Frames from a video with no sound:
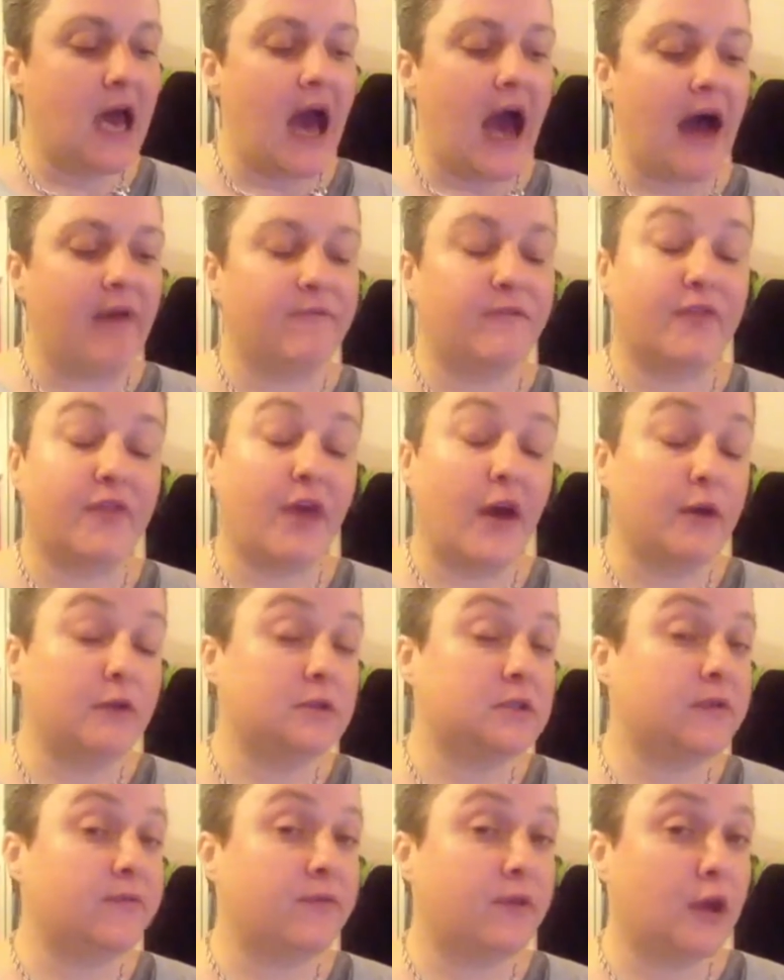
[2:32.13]
And for
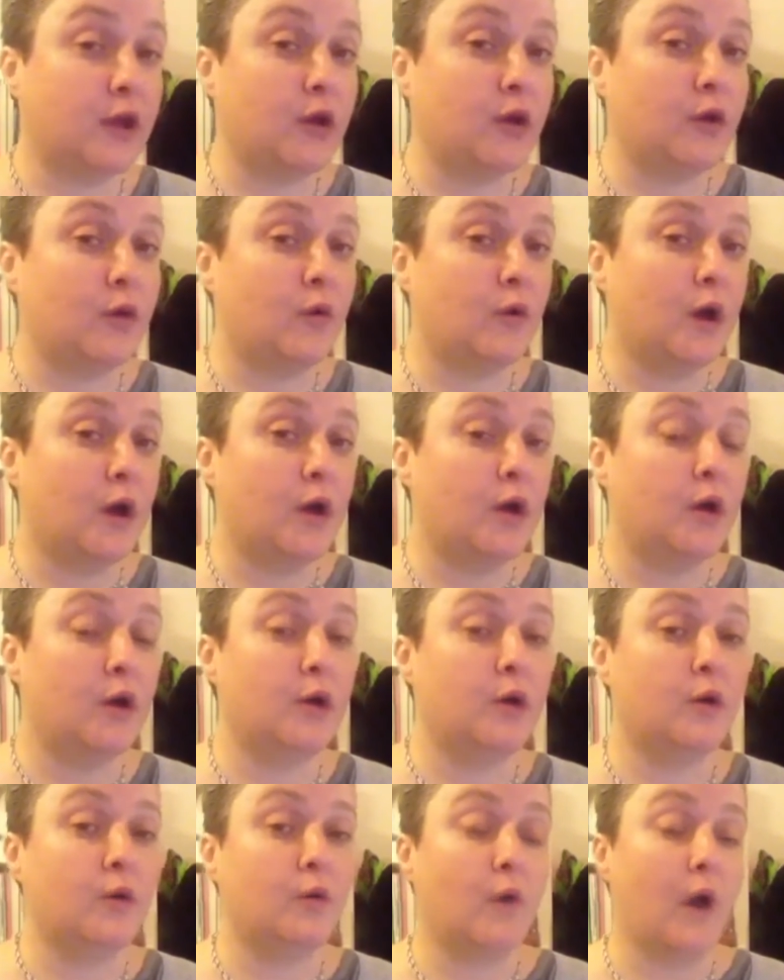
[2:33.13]
those of you
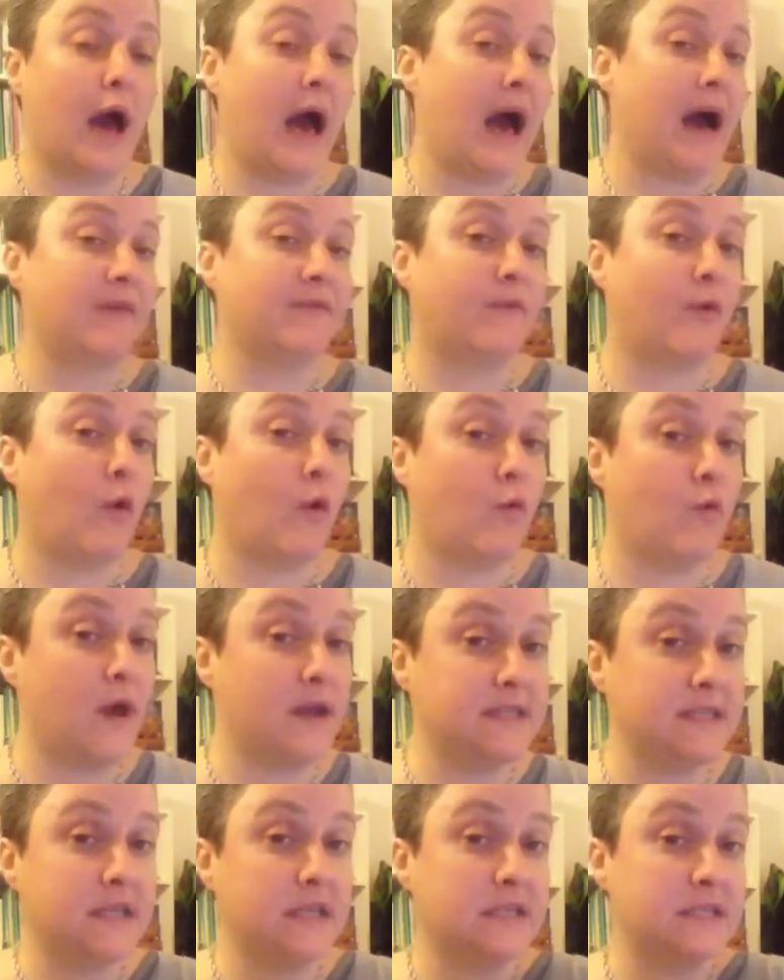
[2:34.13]
who have
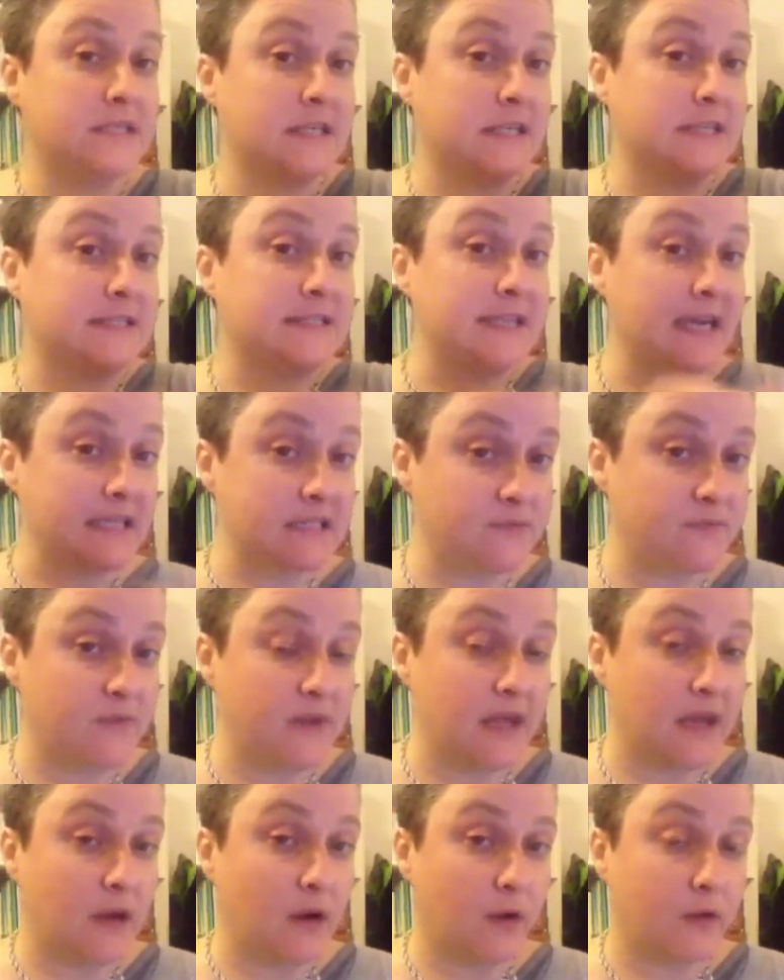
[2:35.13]
already
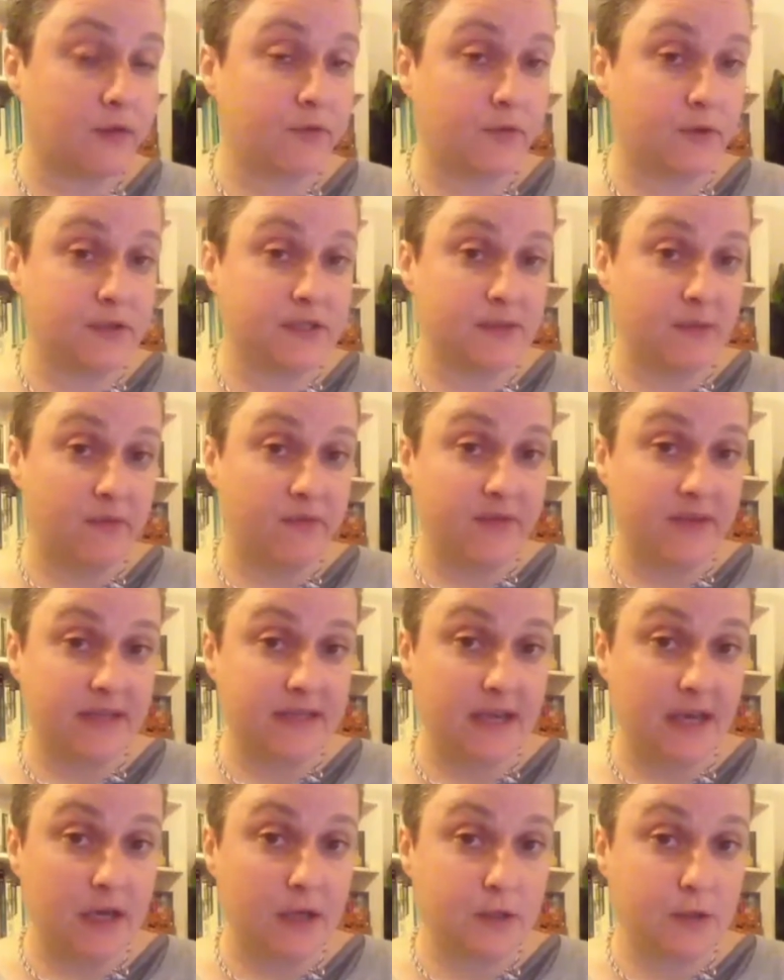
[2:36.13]
successfully got through some of these
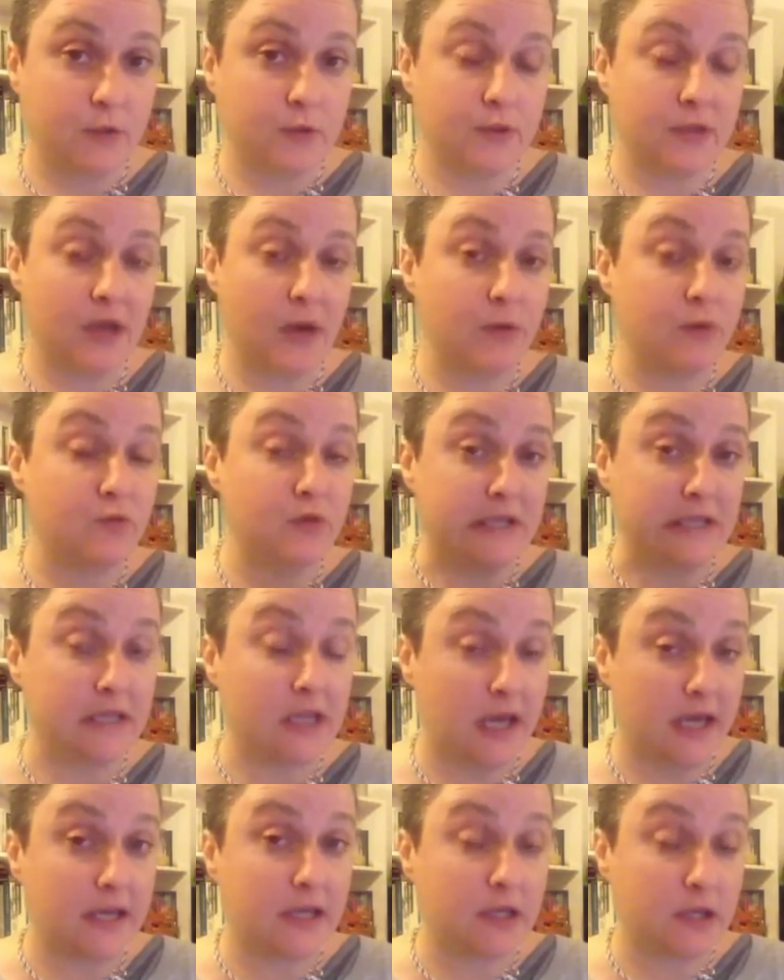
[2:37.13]
hurdles, I would really
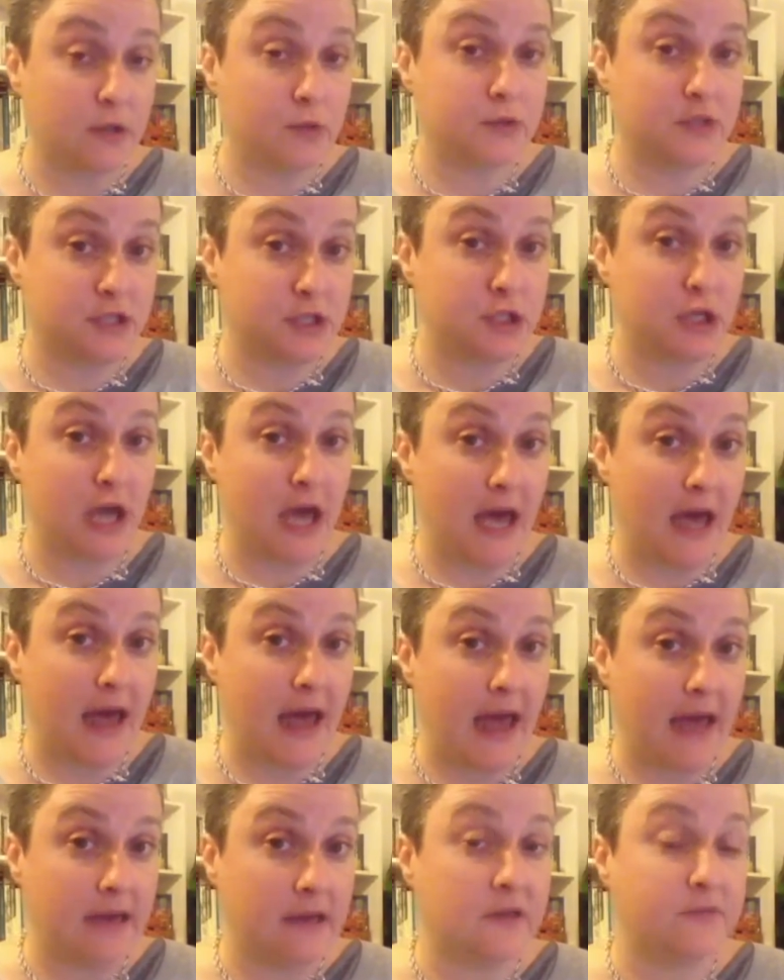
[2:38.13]
like you to share
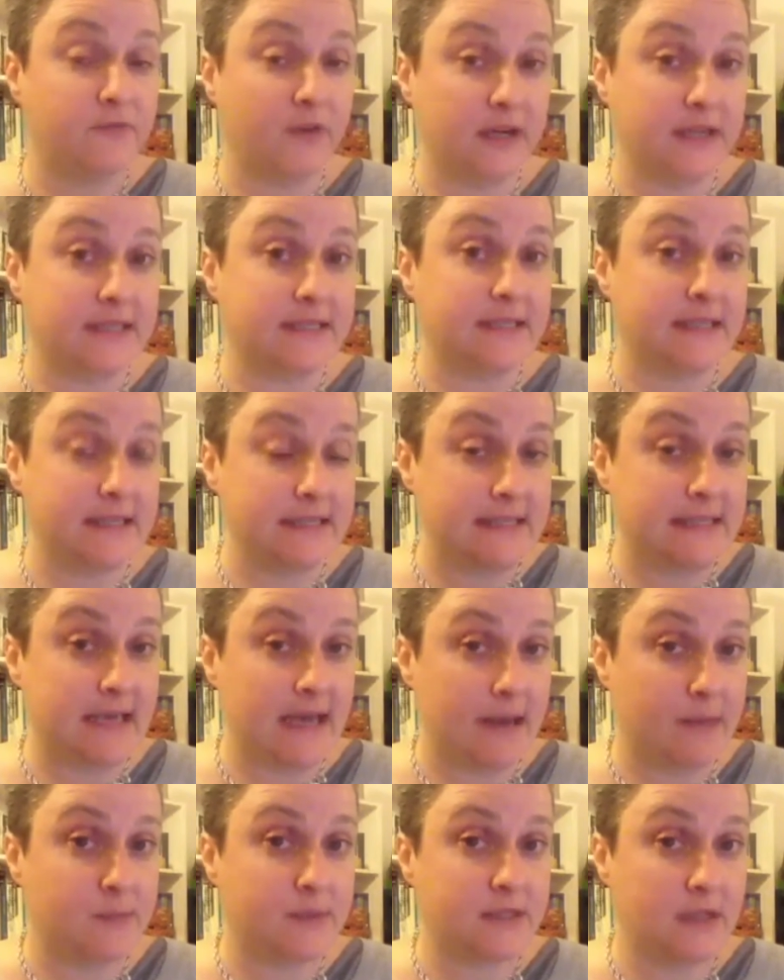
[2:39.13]
any advice and
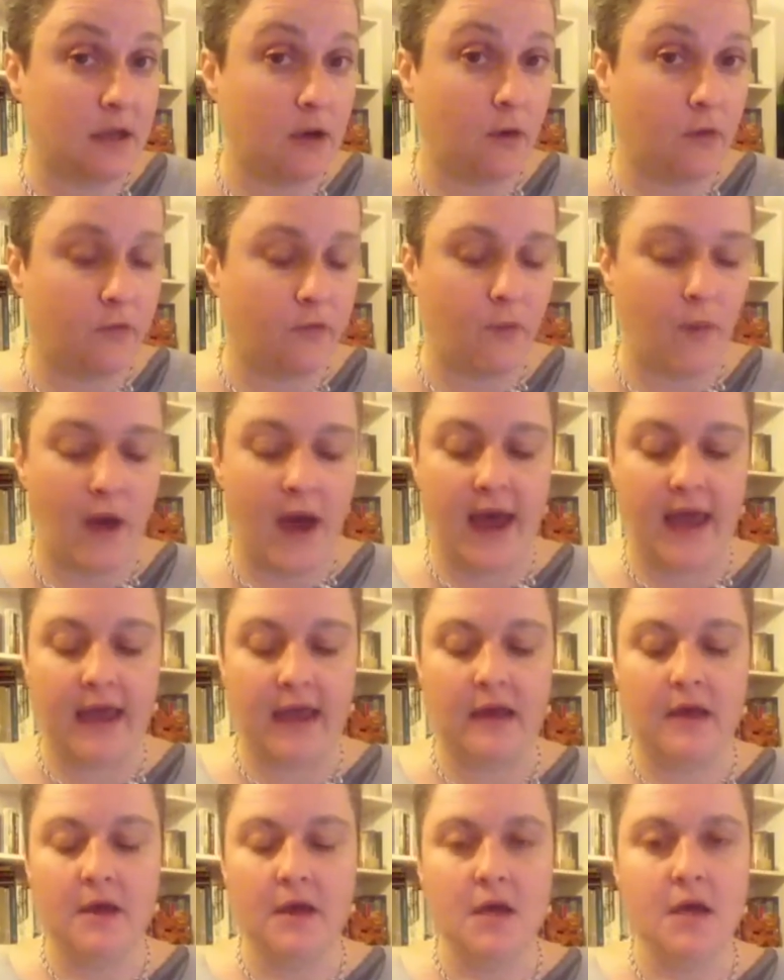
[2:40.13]
tips along the way.
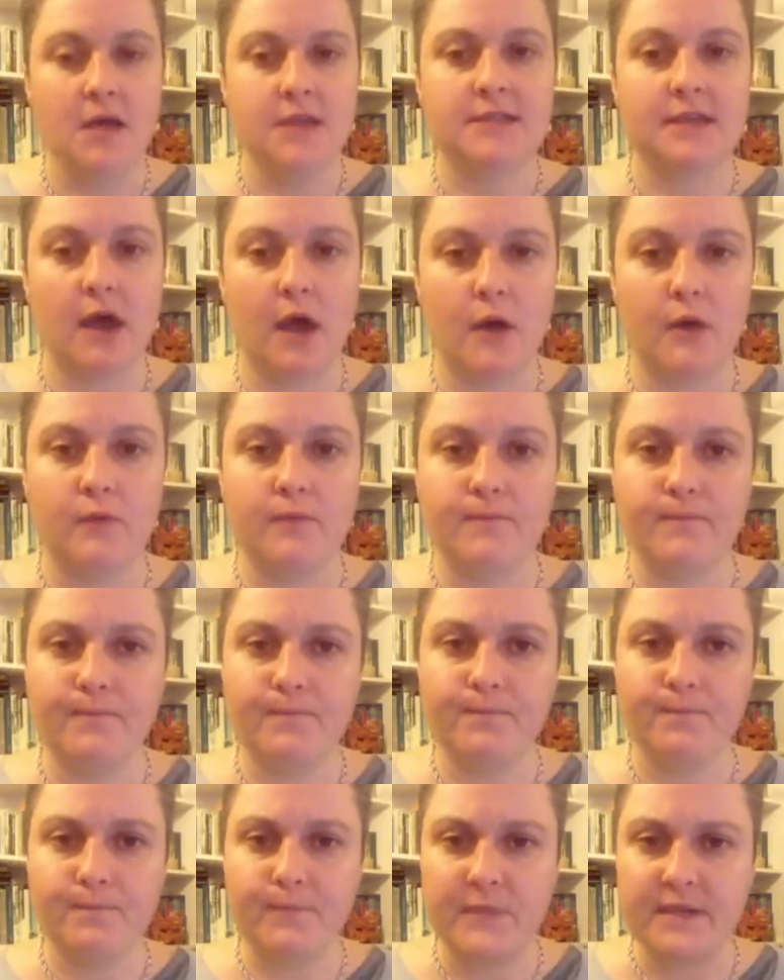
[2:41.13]
So
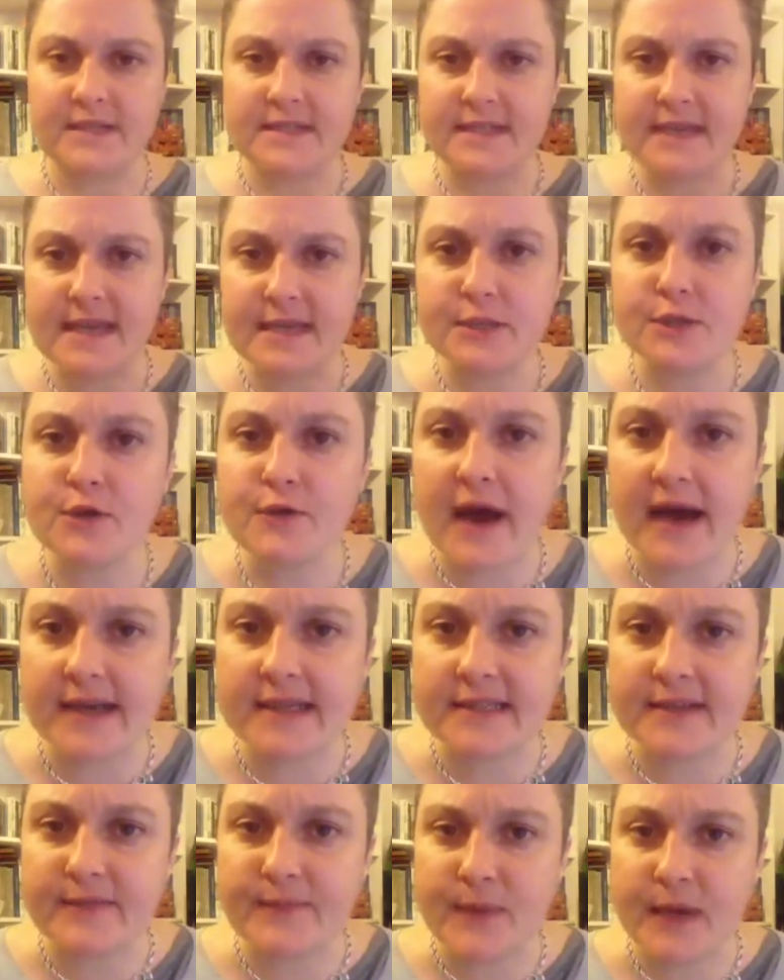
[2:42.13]
this is
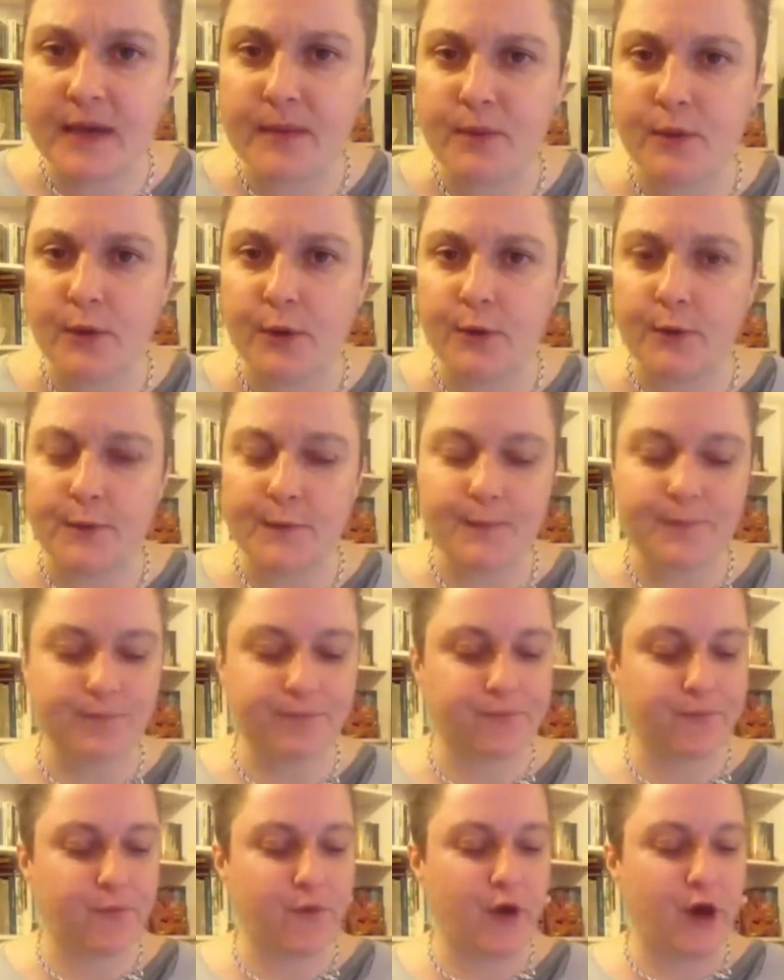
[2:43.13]
interactive, people.
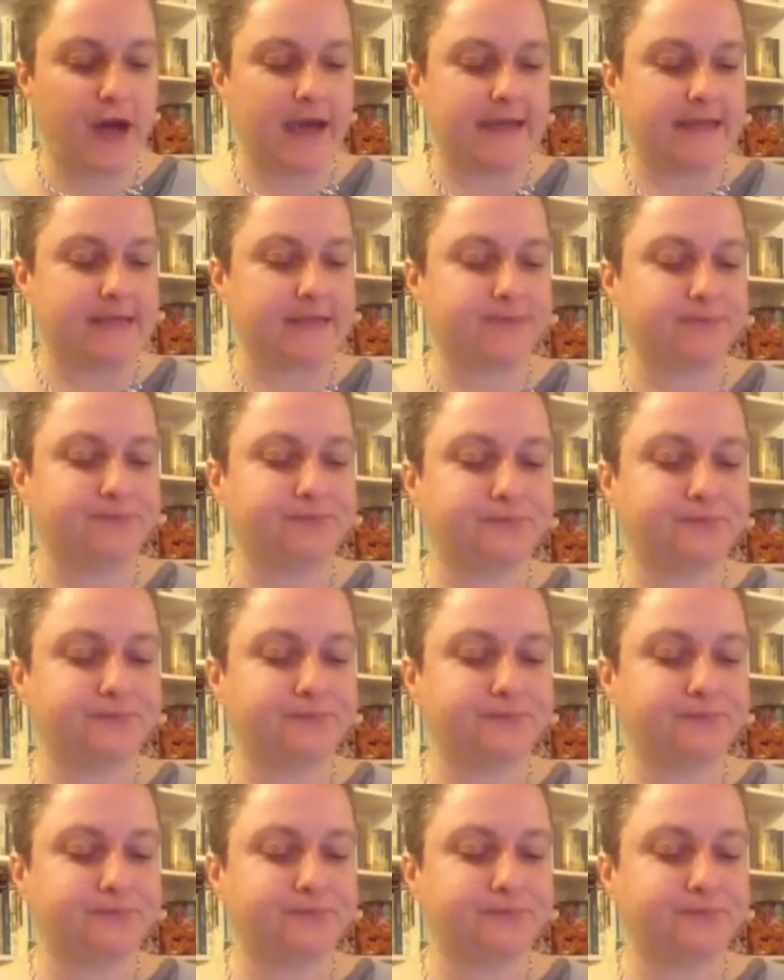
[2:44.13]
Right.